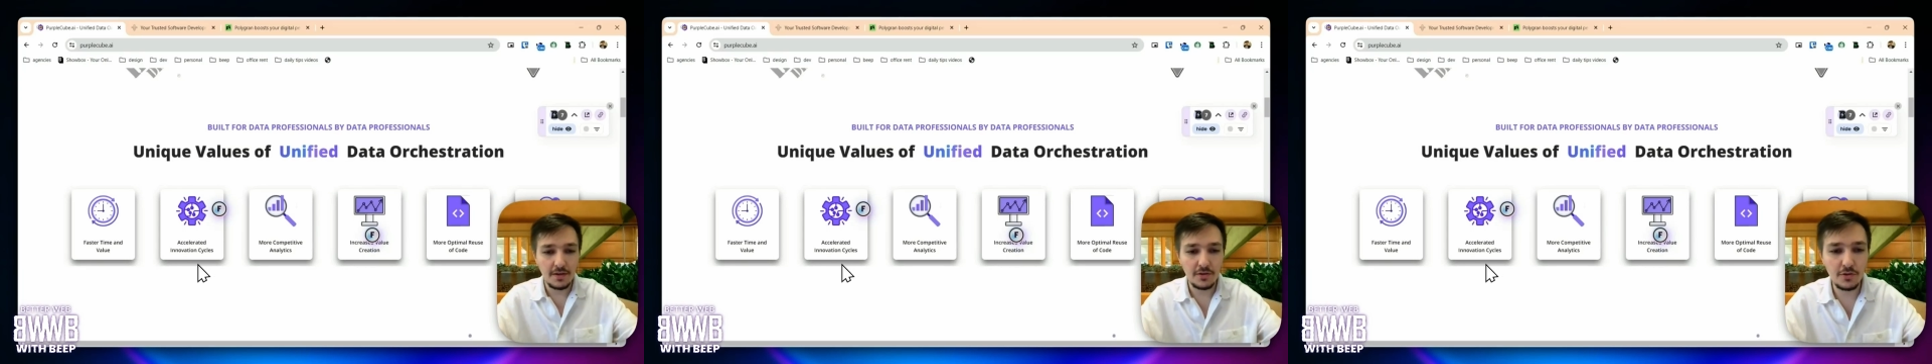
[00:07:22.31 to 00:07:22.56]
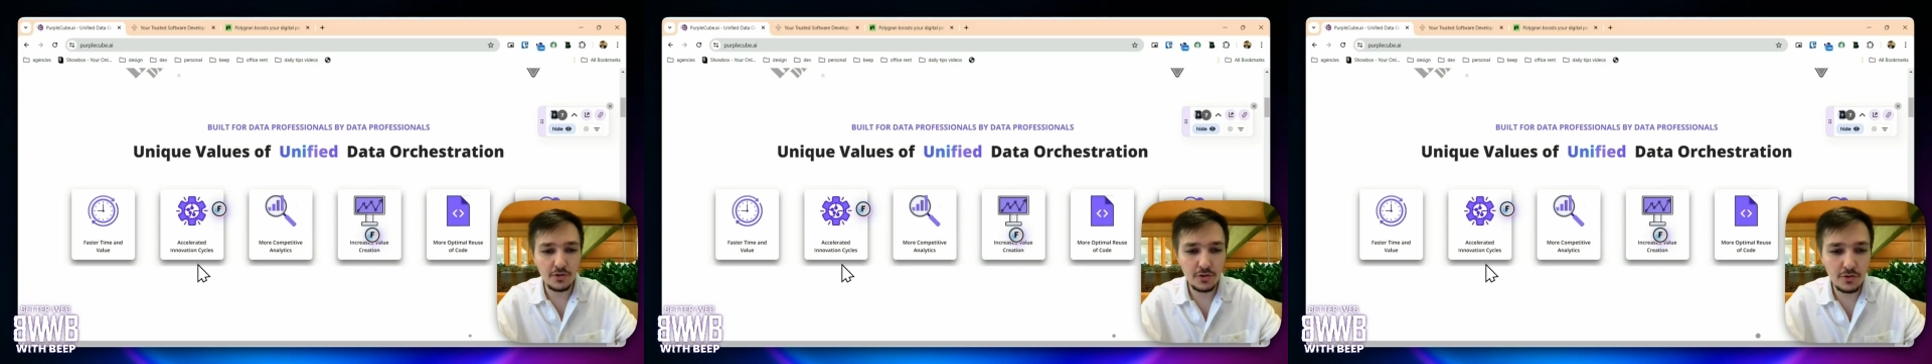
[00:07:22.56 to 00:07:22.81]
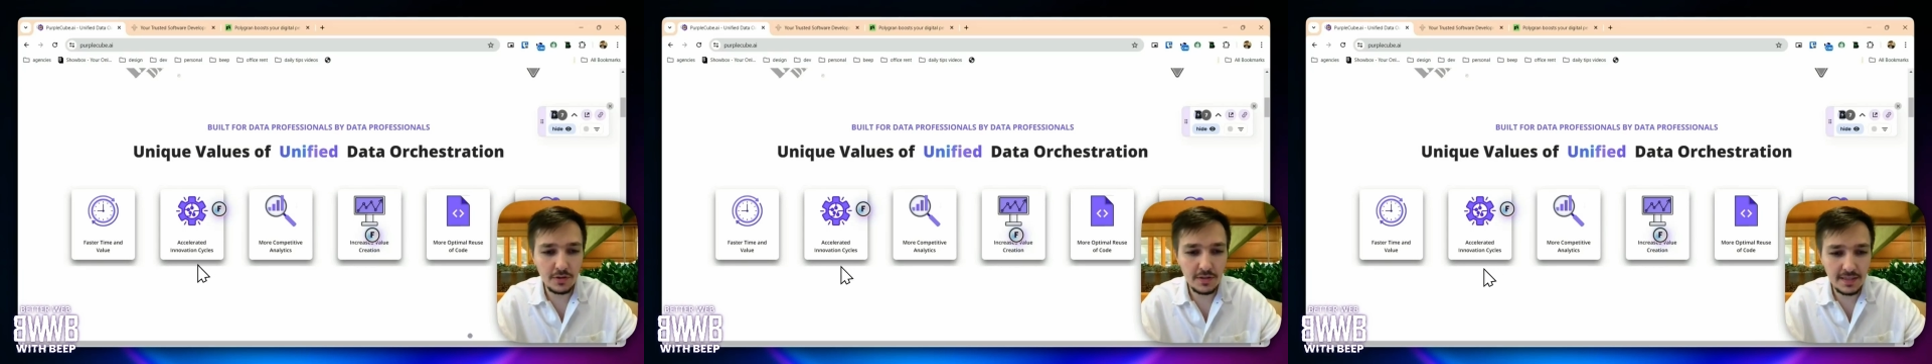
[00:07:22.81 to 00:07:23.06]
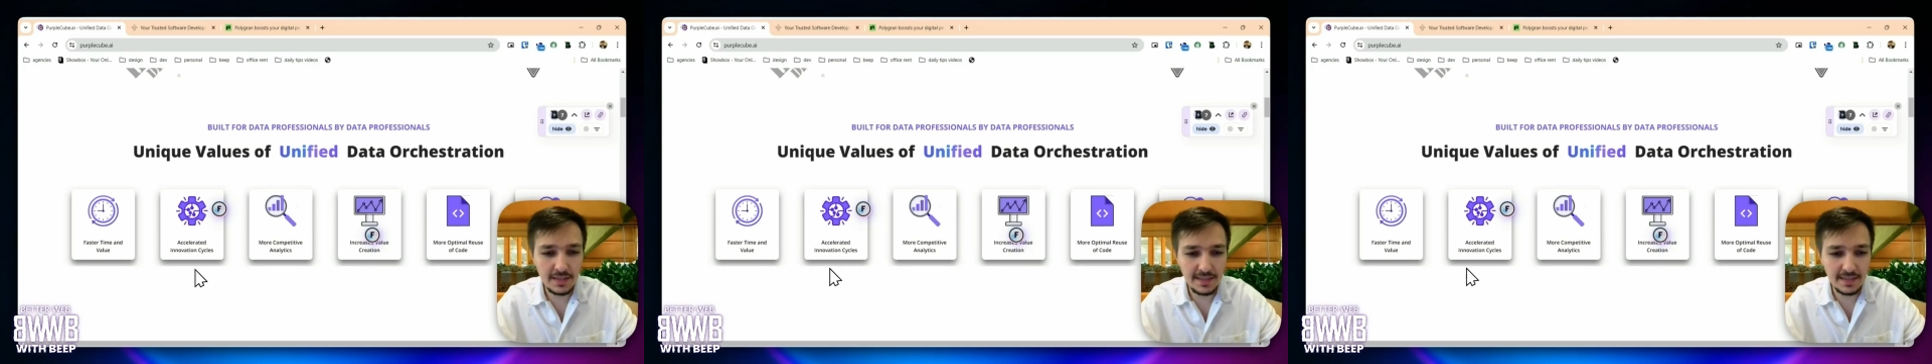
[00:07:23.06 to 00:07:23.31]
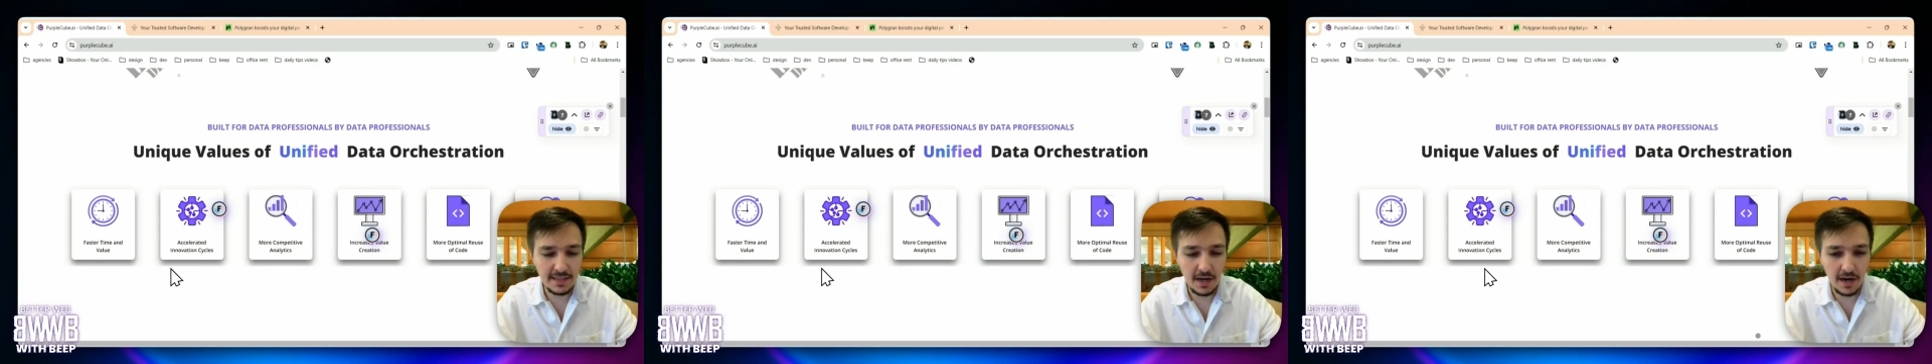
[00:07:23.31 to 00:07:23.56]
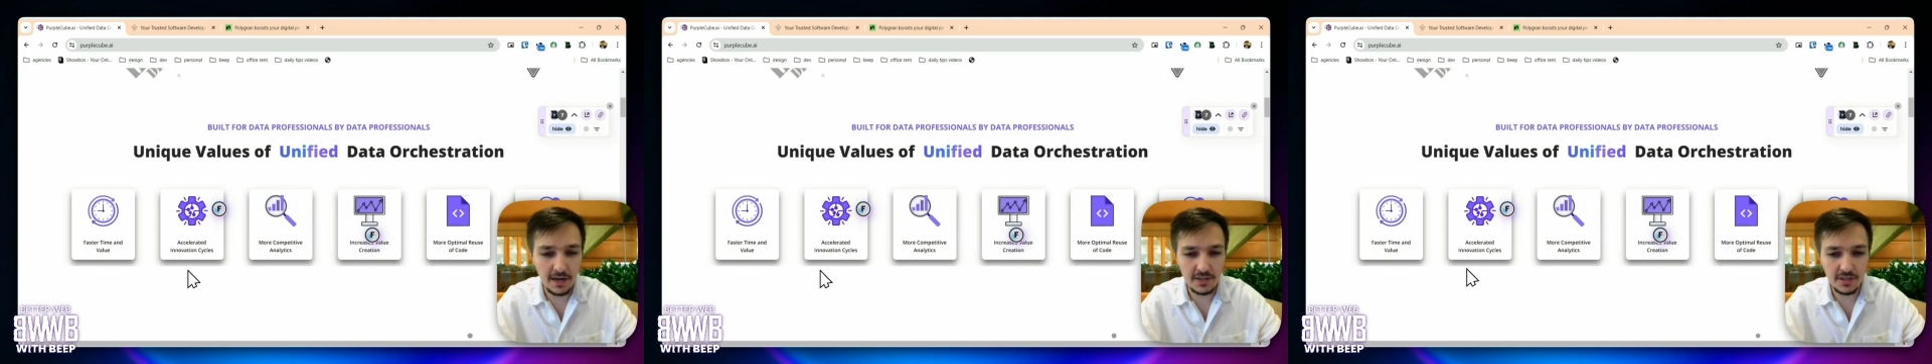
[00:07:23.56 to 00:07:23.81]
You should not see this
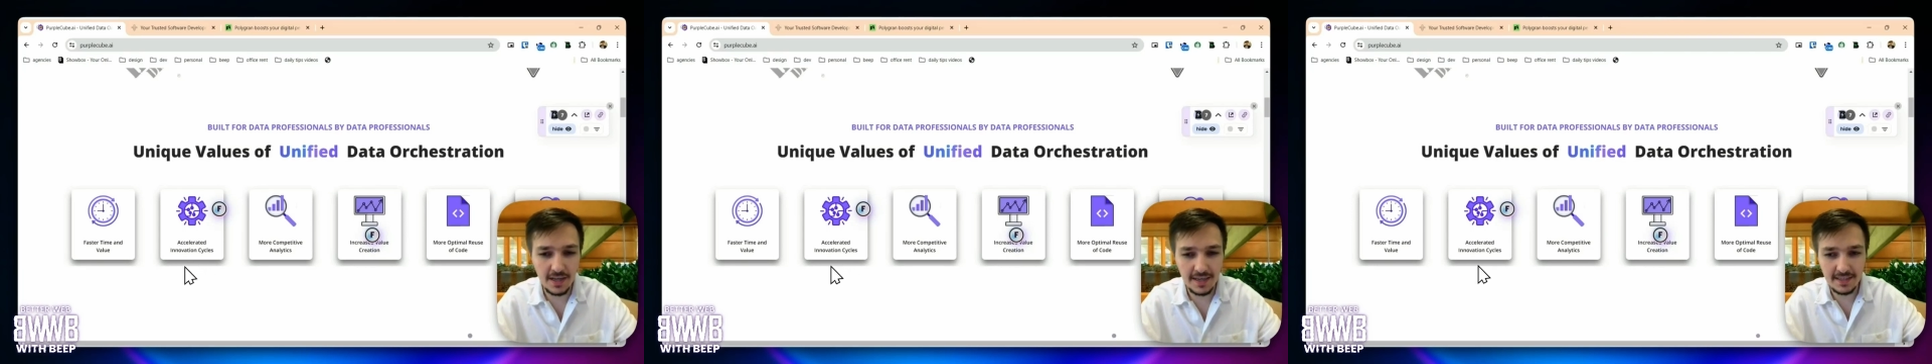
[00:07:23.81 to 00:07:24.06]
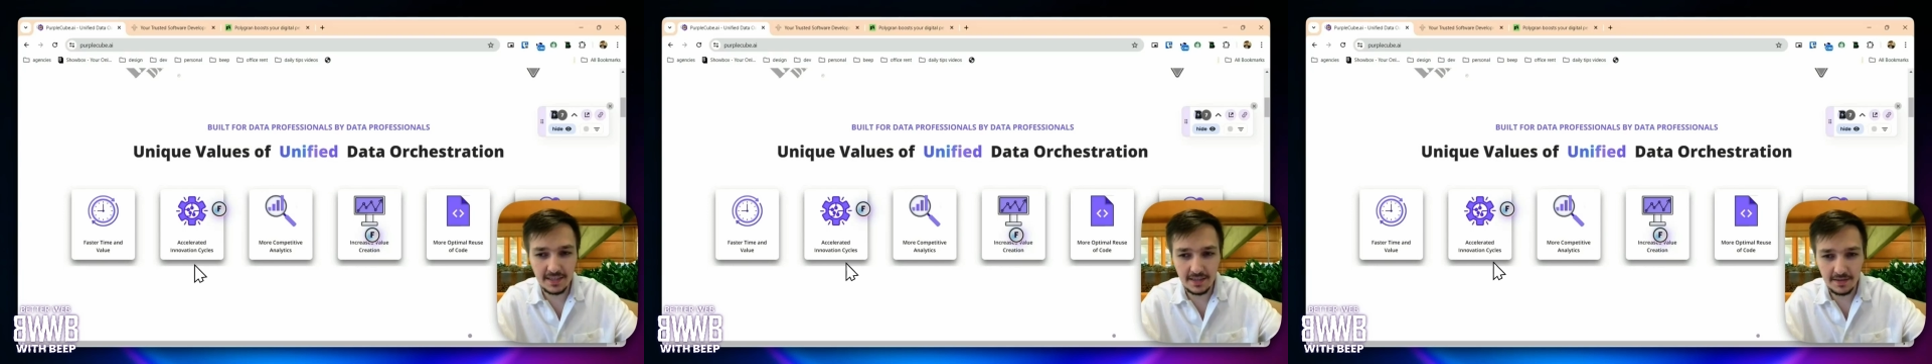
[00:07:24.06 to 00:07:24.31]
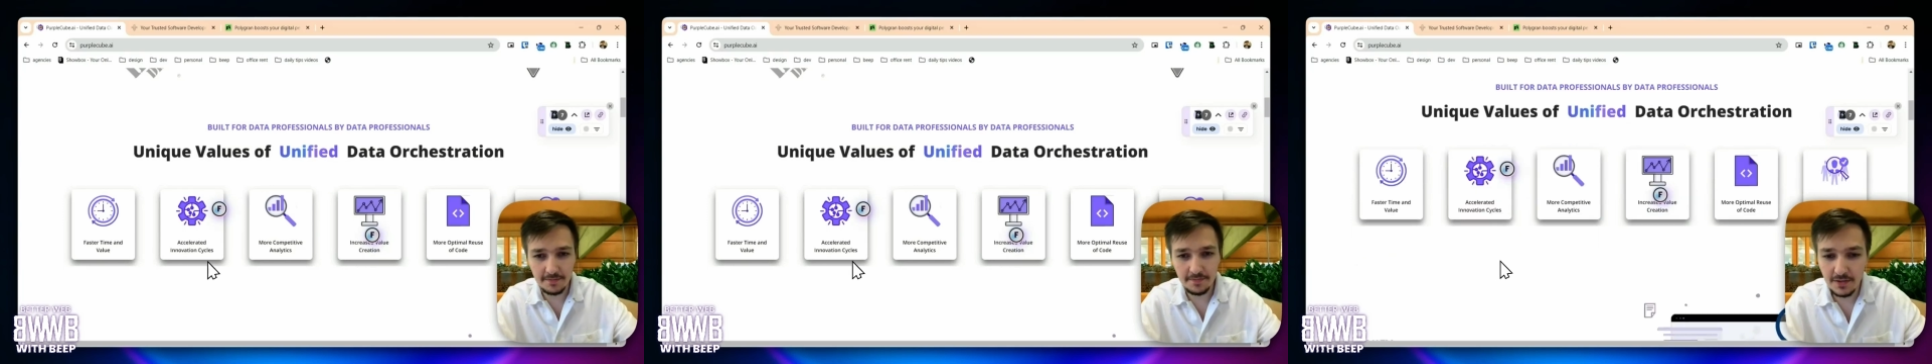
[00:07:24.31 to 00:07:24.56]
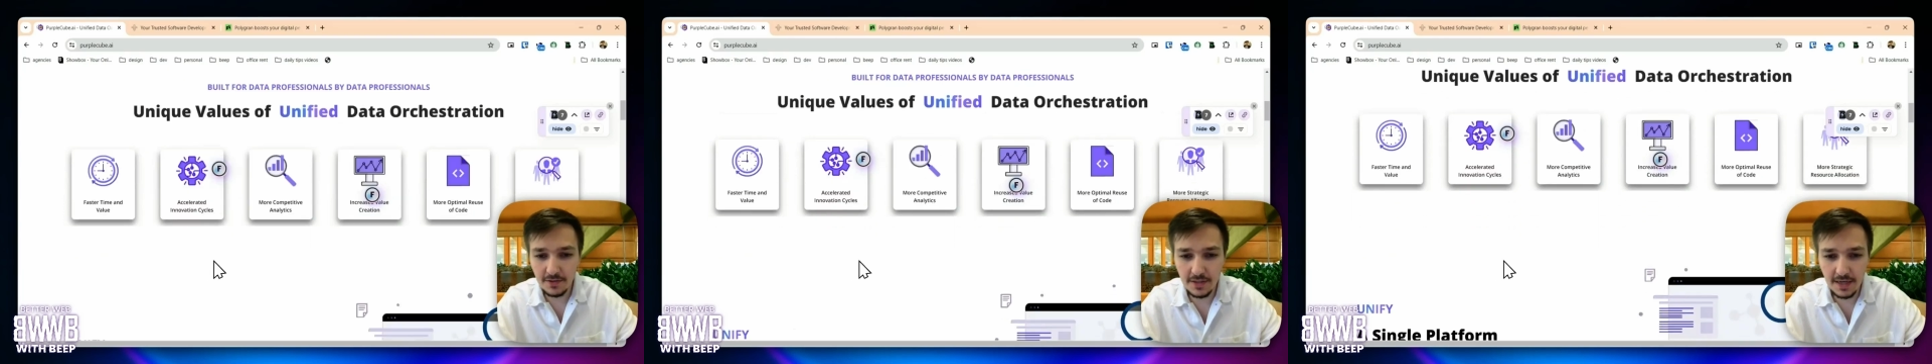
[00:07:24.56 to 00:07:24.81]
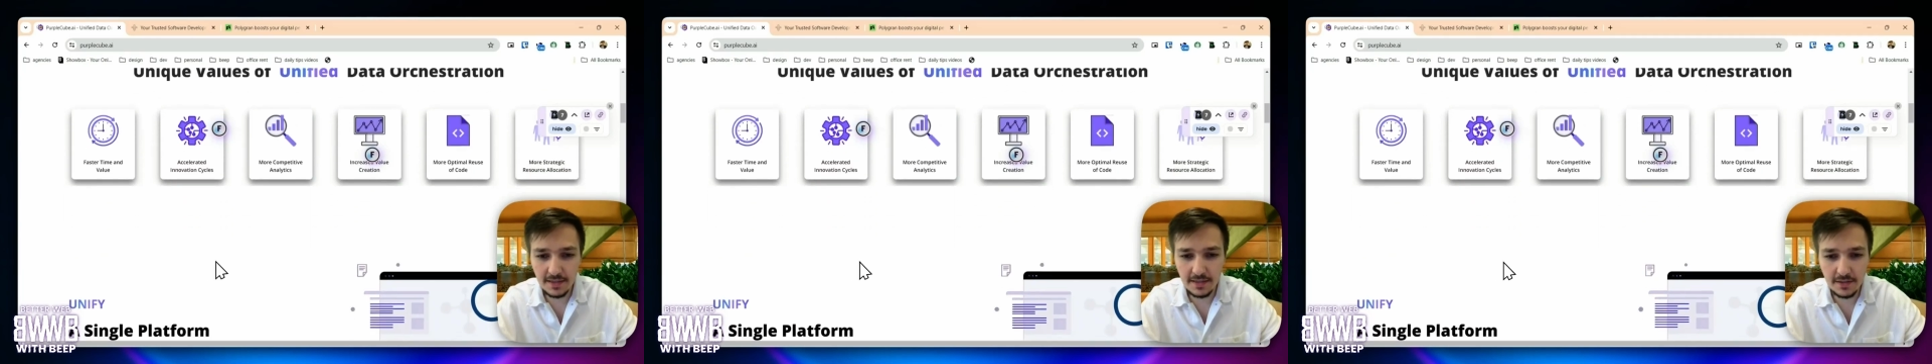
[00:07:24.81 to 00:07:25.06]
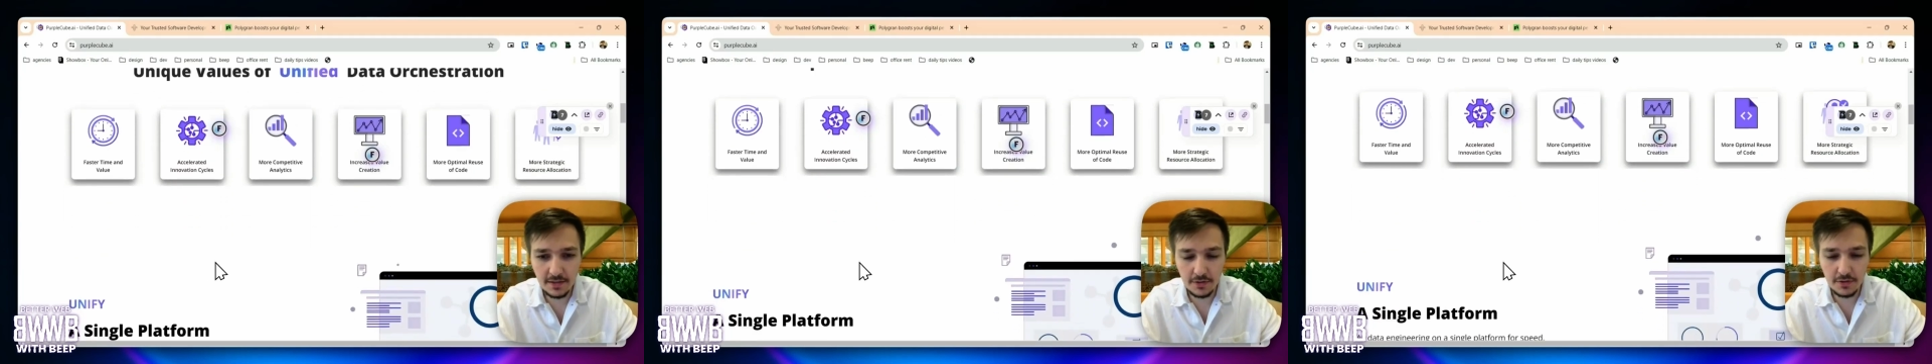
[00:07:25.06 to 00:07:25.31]
harsh line here. So that
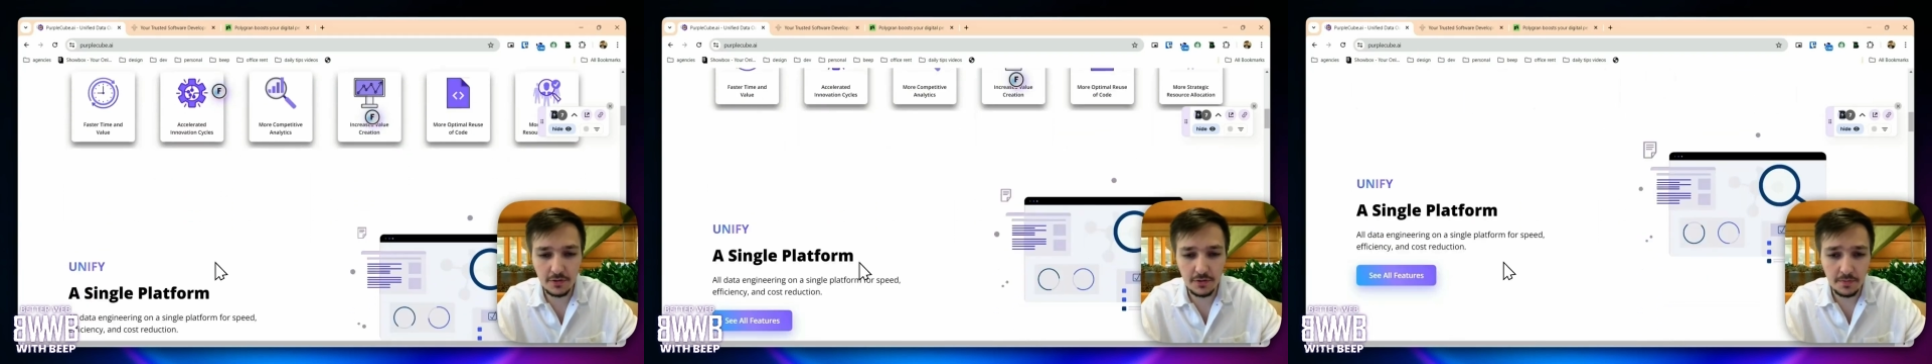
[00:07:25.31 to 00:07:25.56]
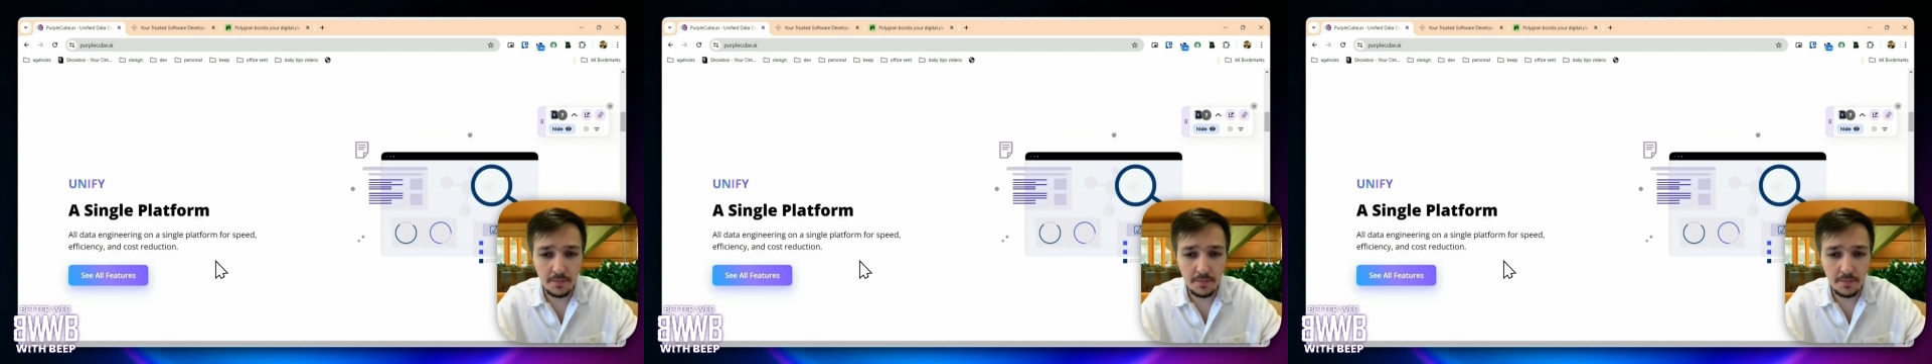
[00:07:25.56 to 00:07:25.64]
is not good.